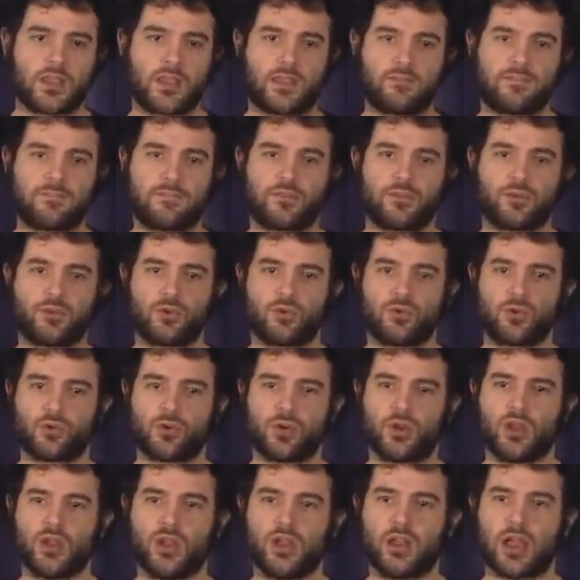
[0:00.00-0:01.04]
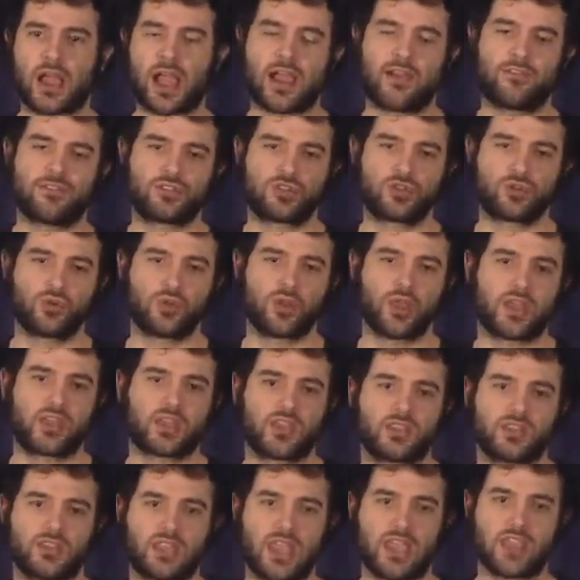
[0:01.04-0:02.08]
If you have to
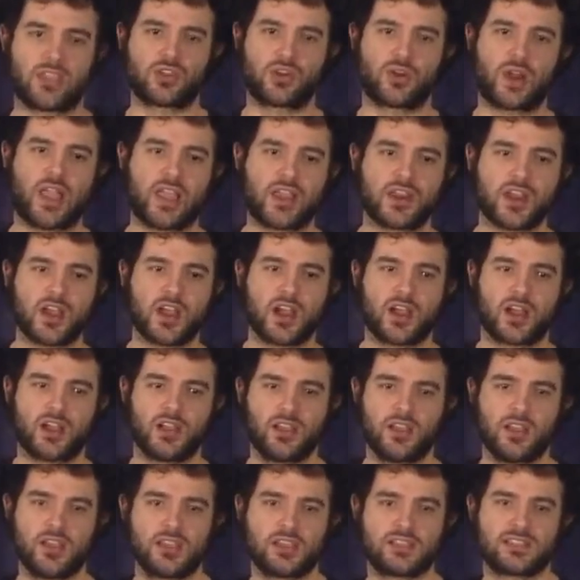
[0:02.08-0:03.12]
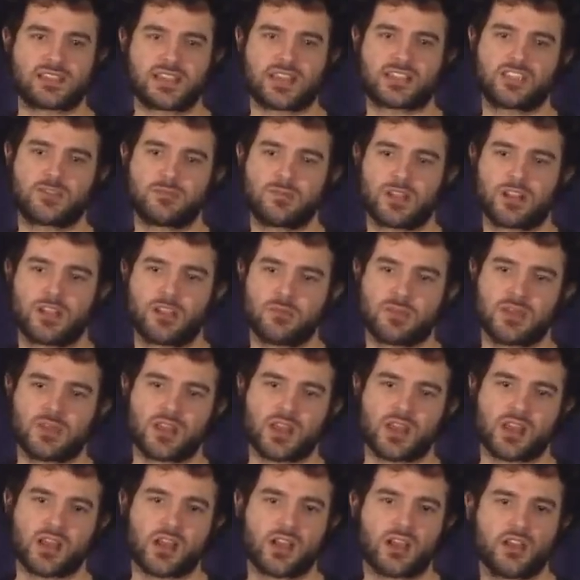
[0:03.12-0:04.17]
like take your ADA, send it to
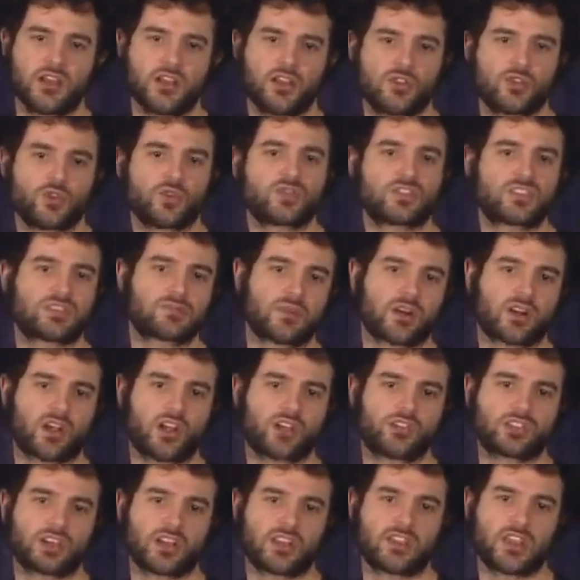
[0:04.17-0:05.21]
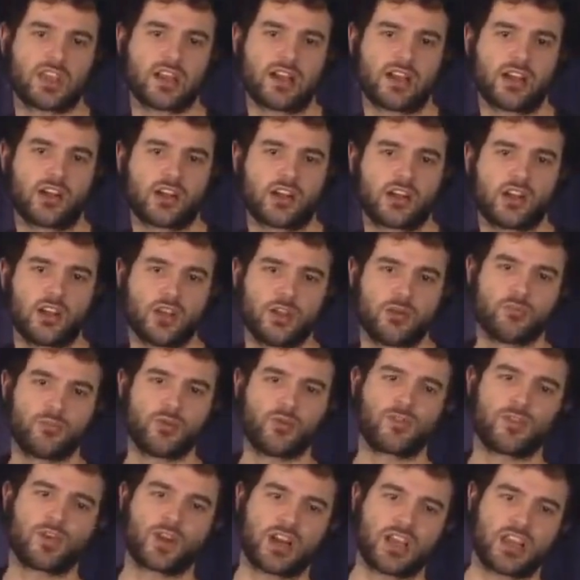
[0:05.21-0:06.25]
Milkomeda, use a smart contract there,
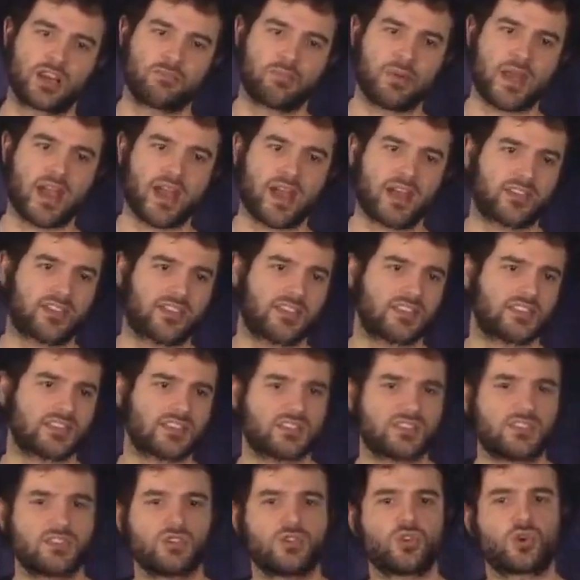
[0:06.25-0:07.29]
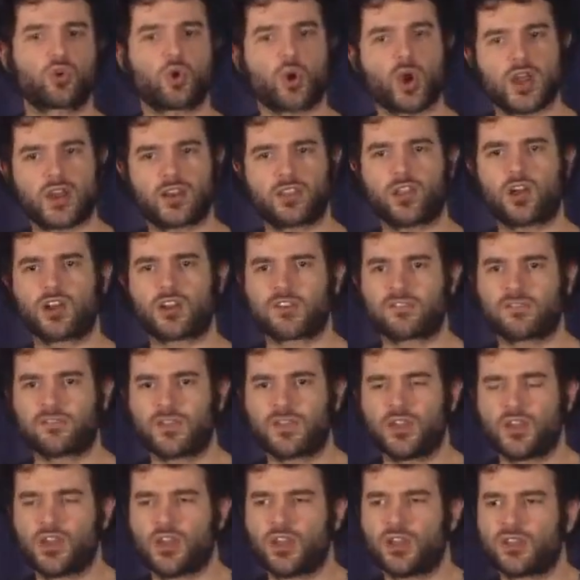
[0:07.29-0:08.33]
move your ADA back, this is you know quite a lot of
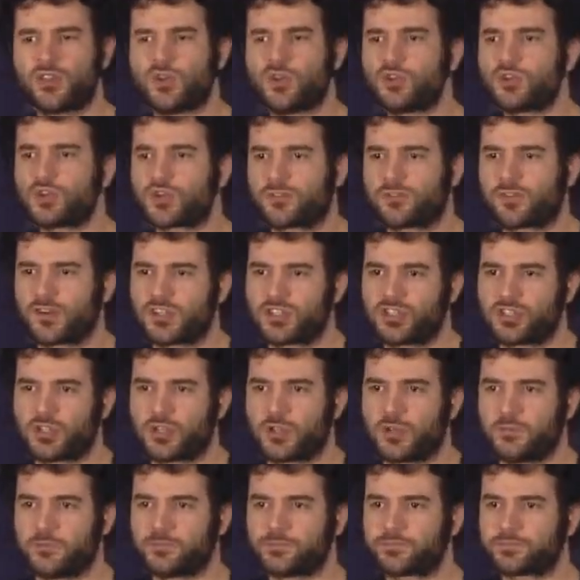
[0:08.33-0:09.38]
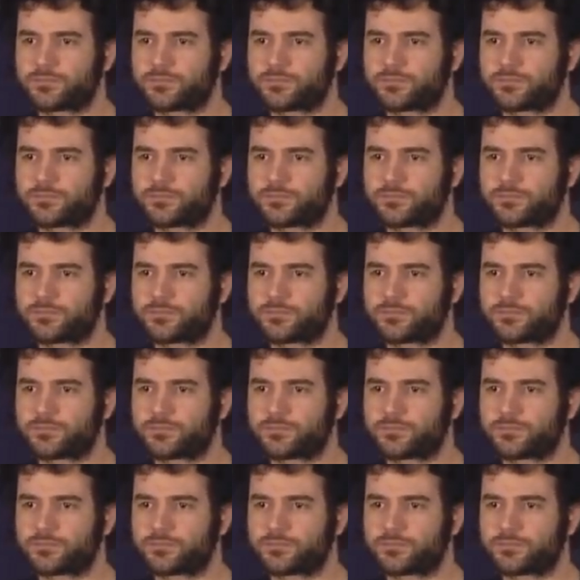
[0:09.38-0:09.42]
user friction.